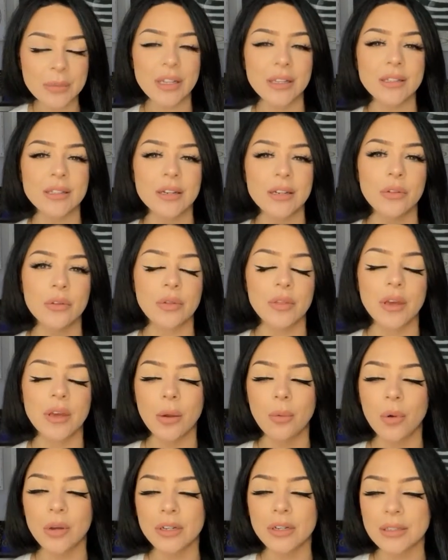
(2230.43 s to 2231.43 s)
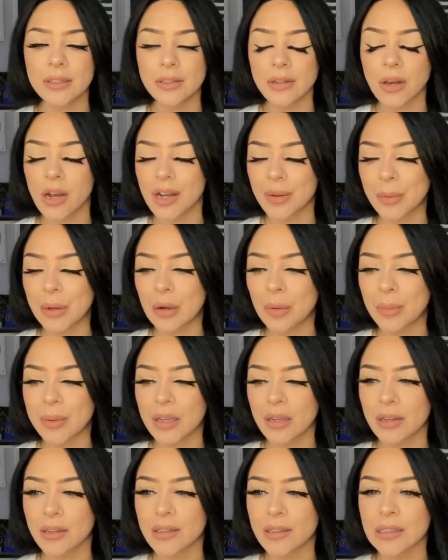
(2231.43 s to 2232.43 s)
That's another thing I wanted to talk about
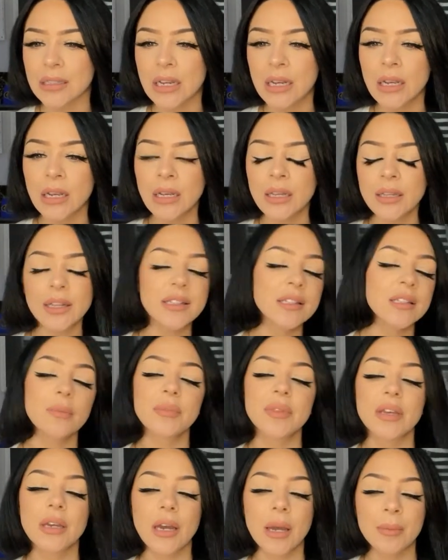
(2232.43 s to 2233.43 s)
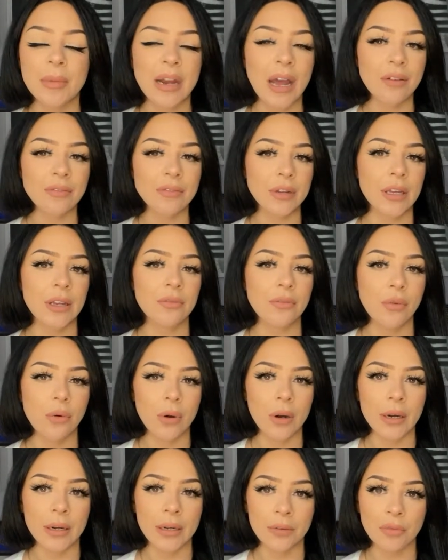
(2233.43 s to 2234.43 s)
because that's something I'm an advocate
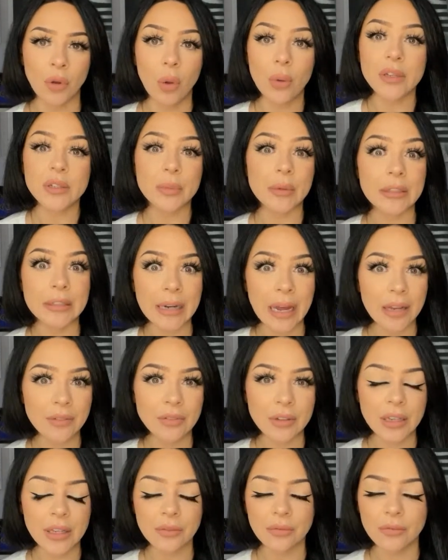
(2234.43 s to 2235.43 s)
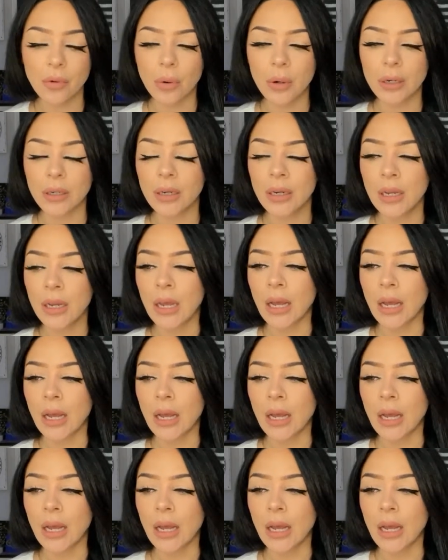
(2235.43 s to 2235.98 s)
for and I've always been an advocate for.